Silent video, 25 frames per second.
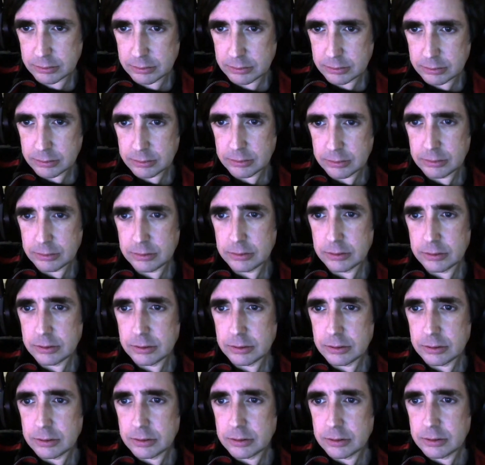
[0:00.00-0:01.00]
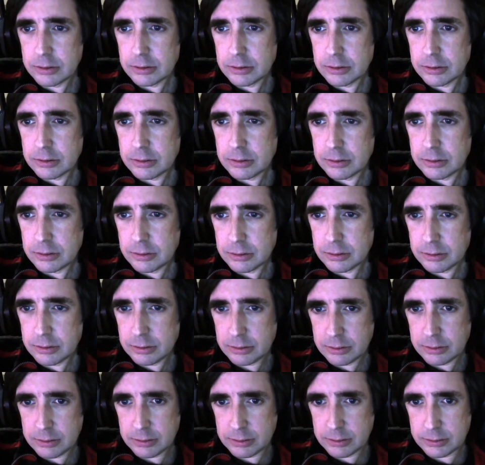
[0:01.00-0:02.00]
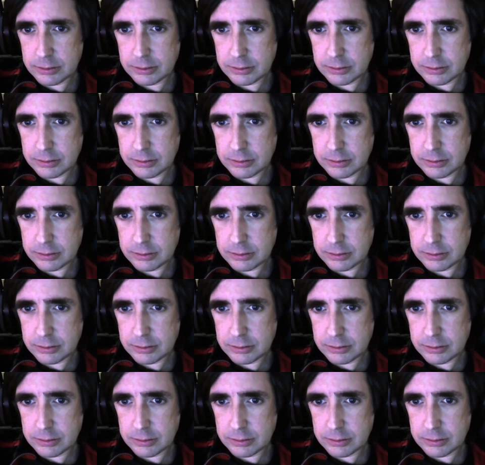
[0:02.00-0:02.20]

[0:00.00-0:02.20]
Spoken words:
No one is speaking in this clip.